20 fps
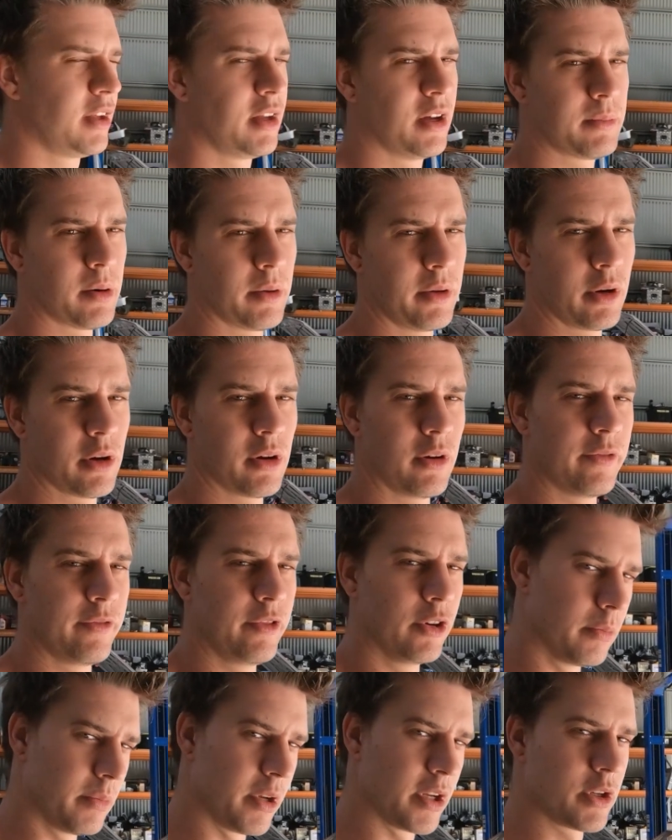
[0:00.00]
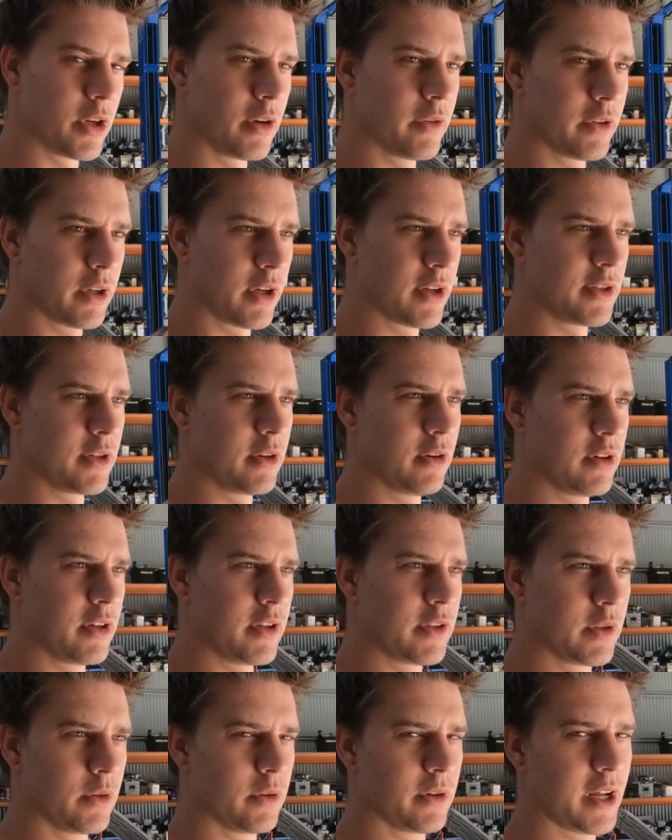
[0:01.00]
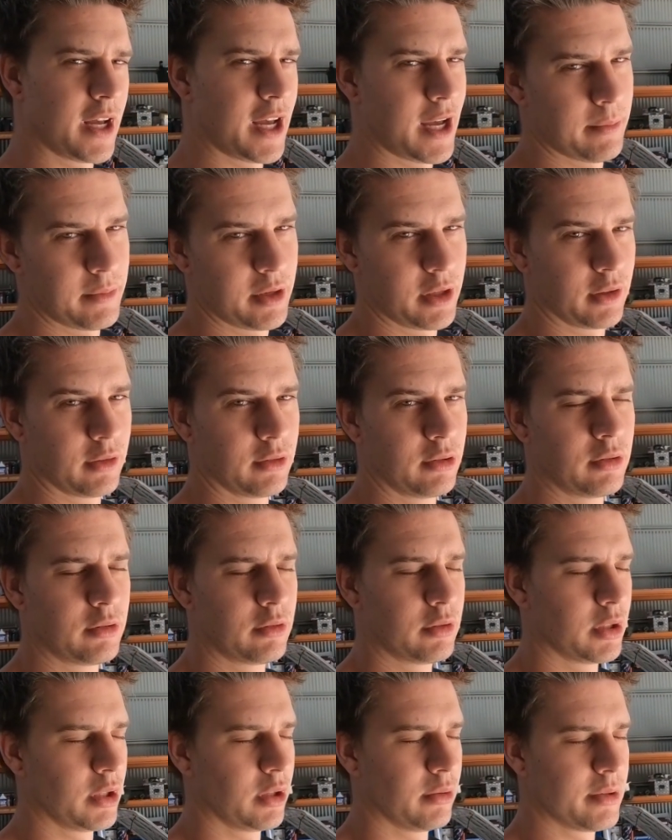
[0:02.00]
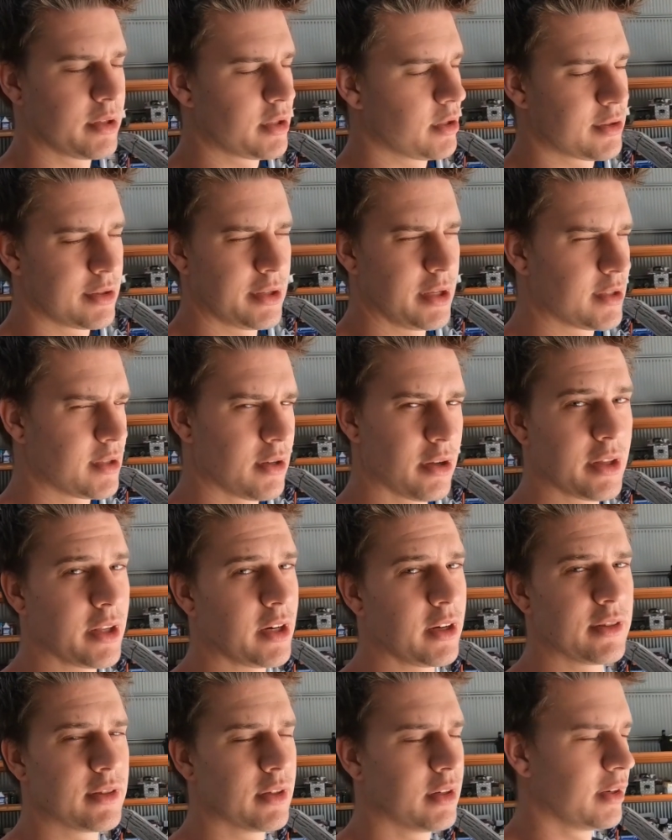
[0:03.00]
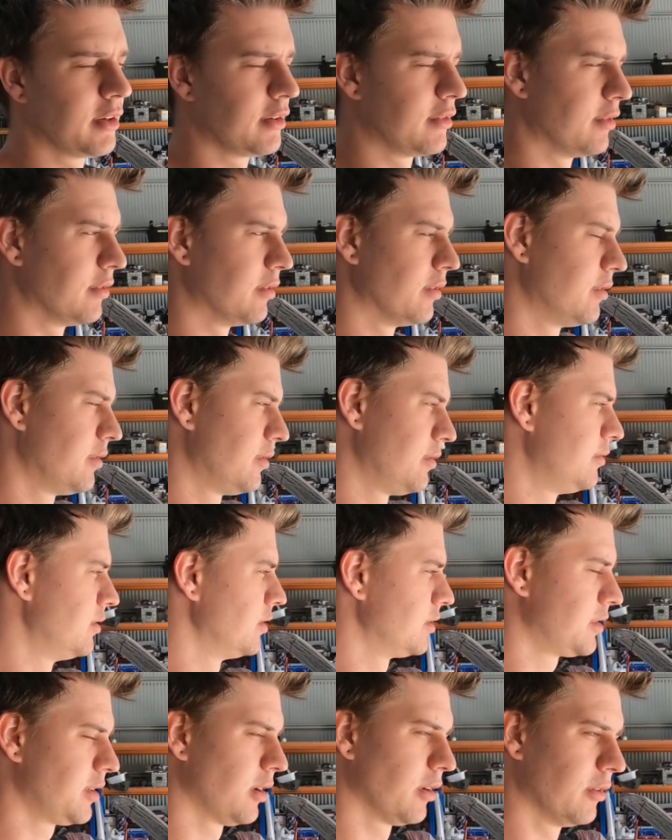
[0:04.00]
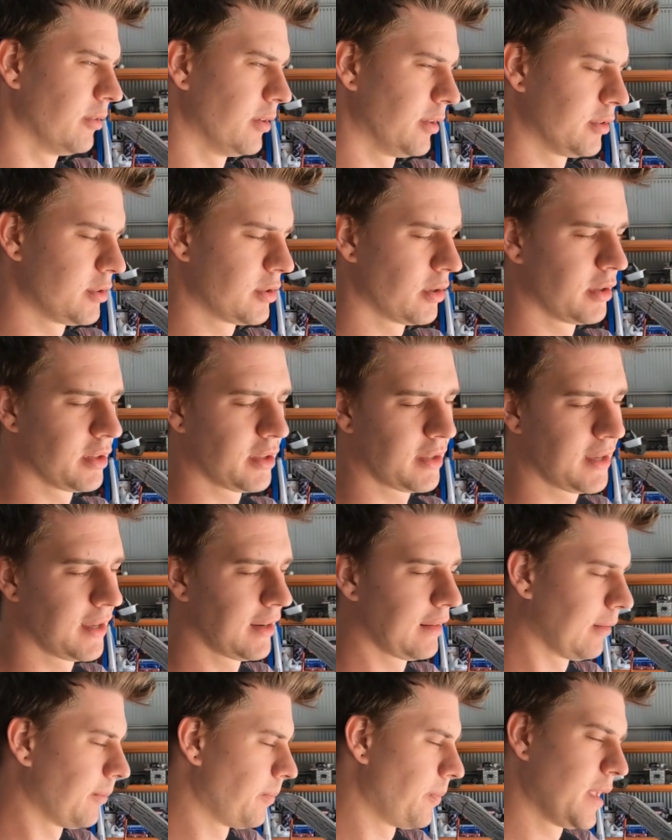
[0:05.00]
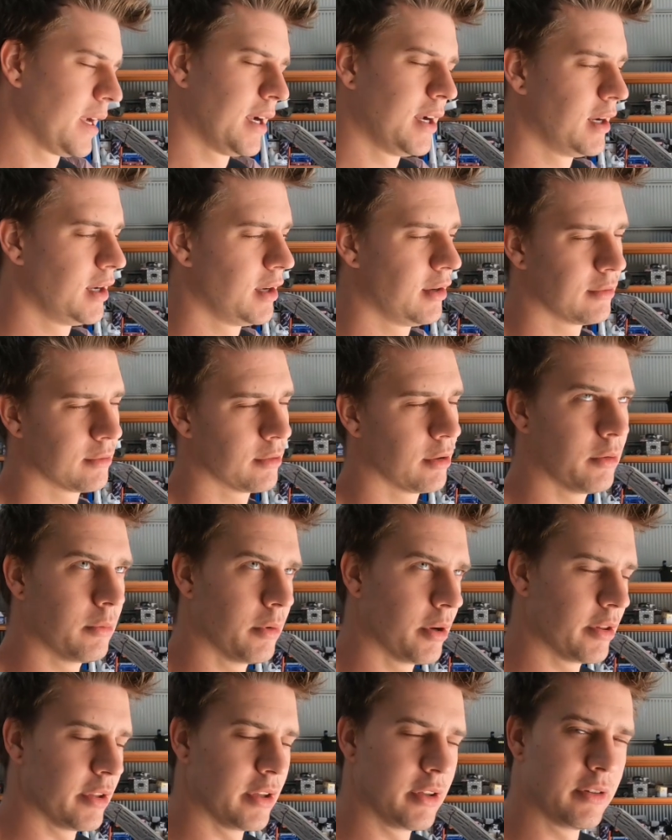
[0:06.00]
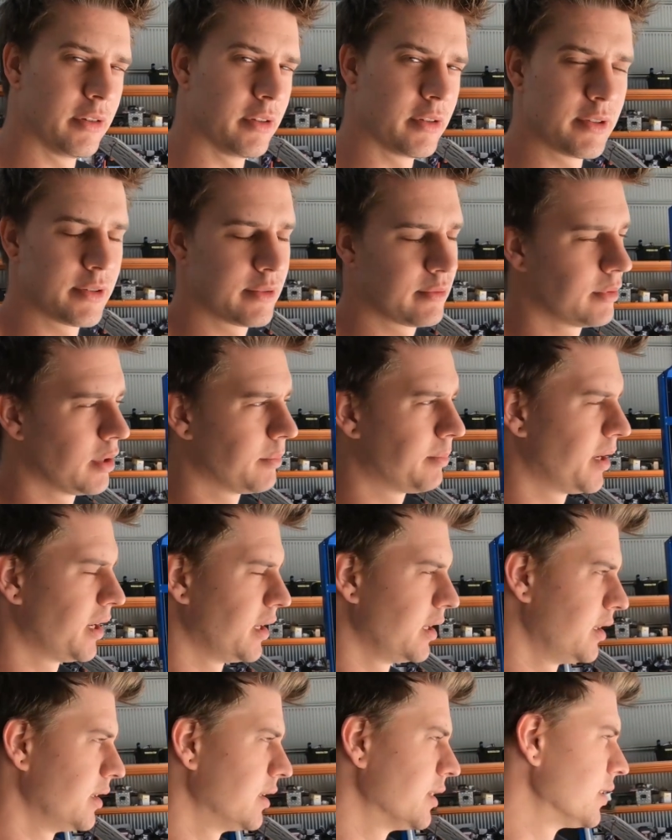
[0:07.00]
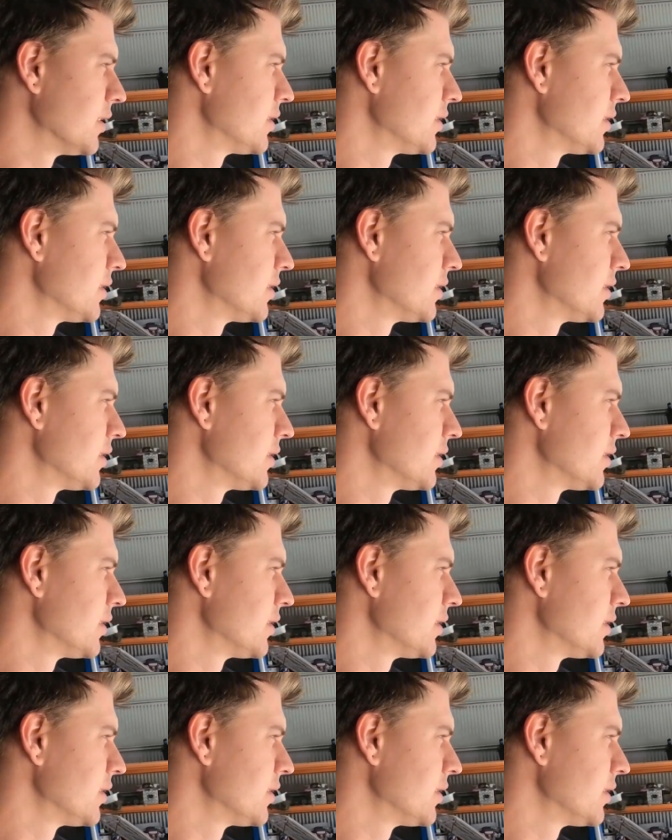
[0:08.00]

Probably not going to film much of it because you already saw it happening. It's not that exciting to just go and try and get it roadworthy. It's a pain in the ass.